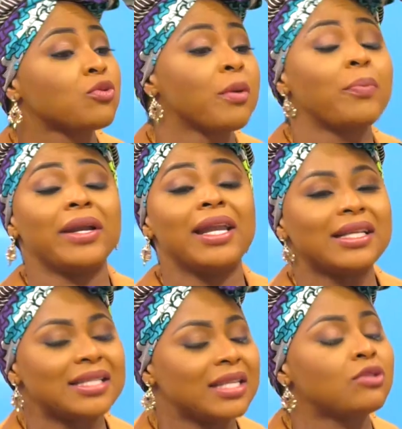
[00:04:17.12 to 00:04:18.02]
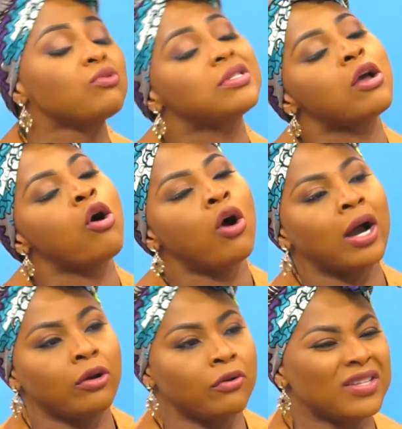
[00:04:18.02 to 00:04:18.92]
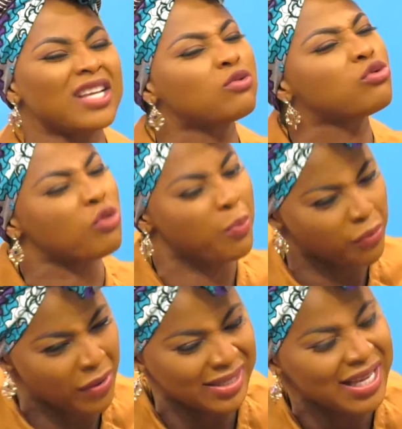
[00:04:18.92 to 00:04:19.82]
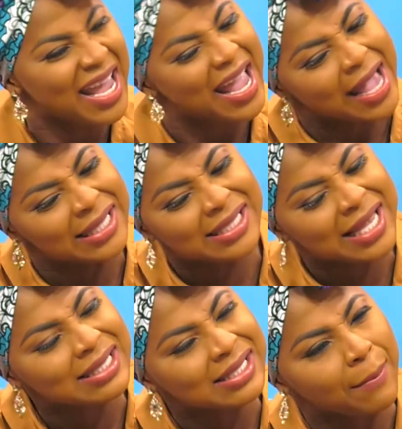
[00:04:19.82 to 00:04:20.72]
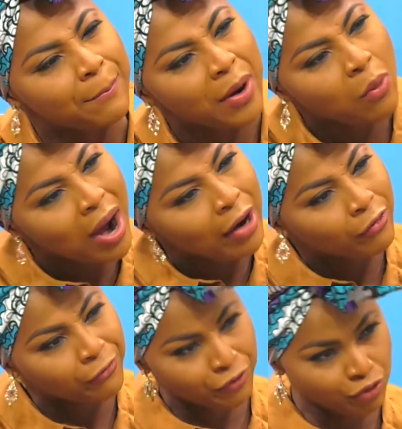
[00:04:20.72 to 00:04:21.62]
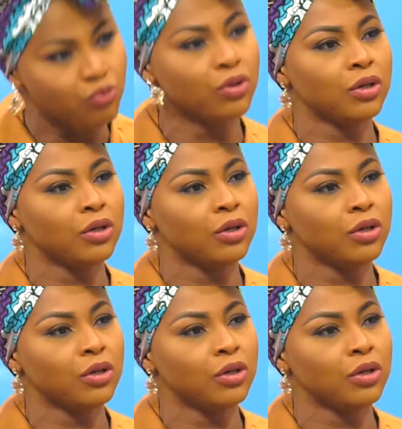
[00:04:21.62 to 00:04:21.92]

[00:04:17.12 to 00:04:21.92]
me predictors to say all kind of just to suppress and take some power out of you